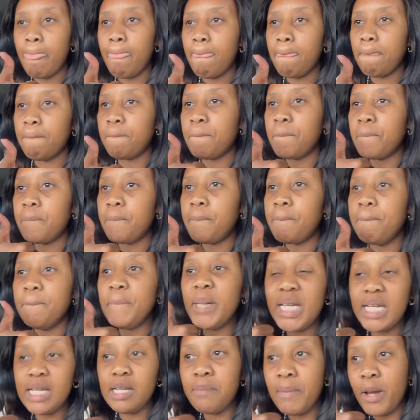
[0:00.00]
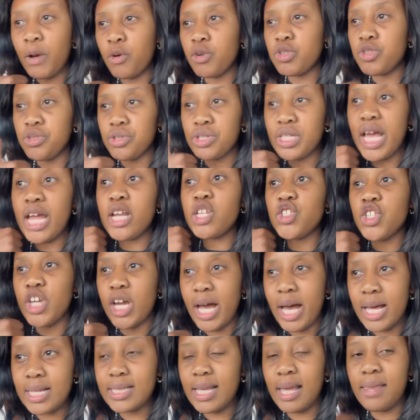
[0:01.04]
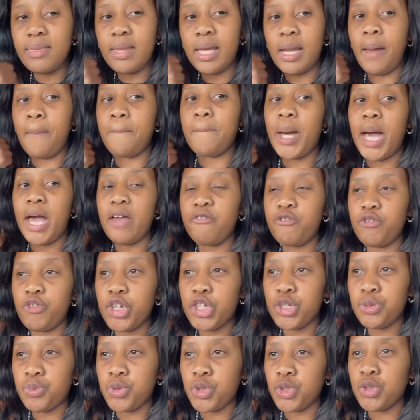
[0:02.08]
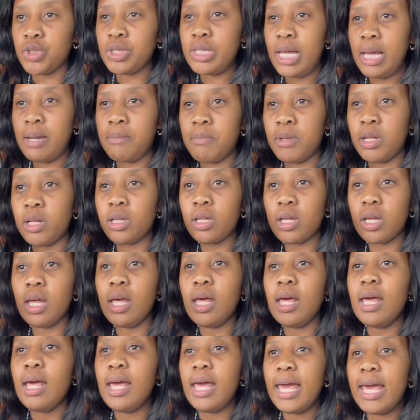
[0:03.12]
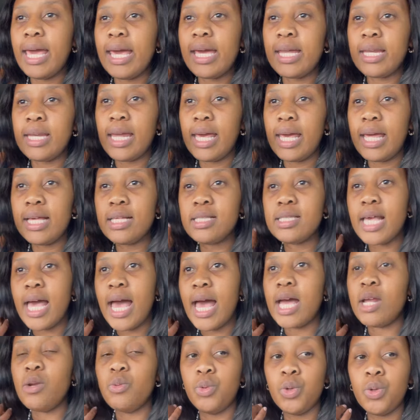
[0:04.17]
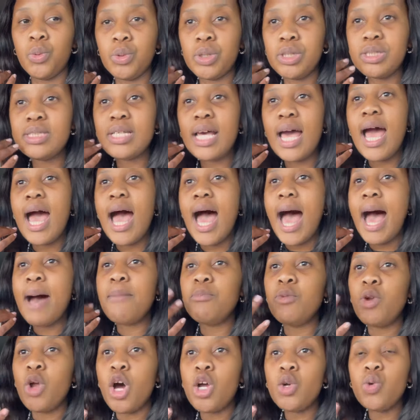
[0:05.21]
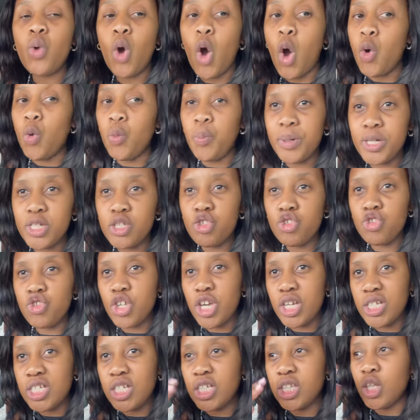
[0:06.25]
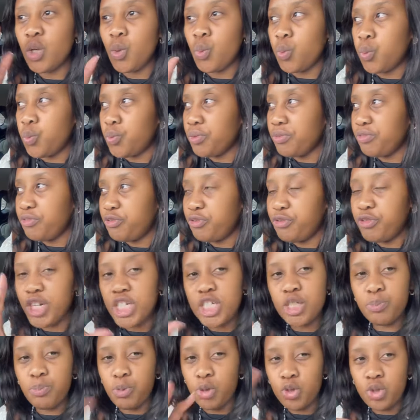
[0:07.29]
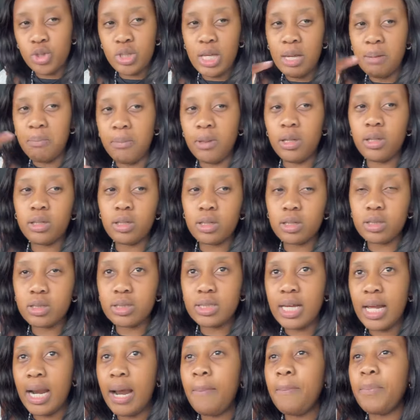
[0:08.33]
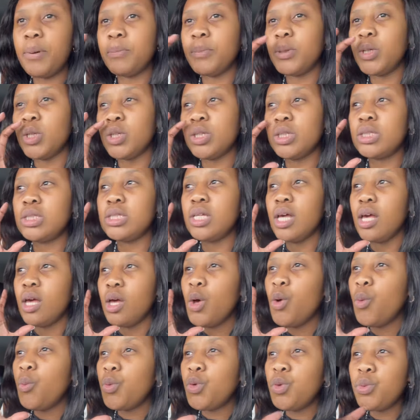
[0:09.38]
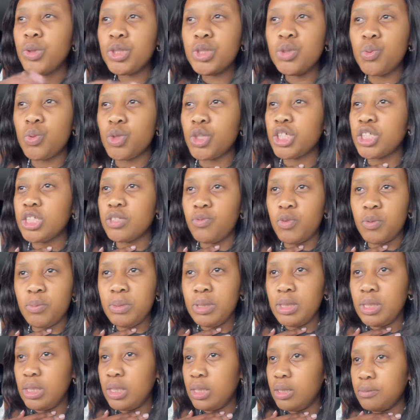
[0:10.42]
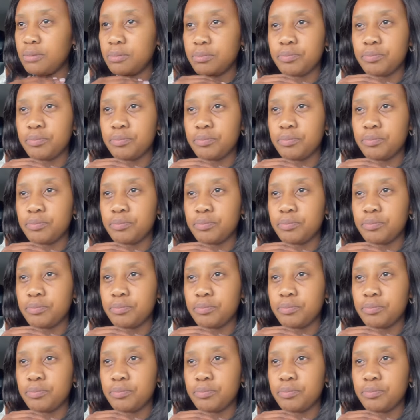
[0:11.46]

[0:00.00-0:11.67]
mainly my groceries at Checkers, and then I buy fresh produce and milk and eggs at Woolworths. I'm not open to changing the fresh produce and milk setup, because Woolworths works for me,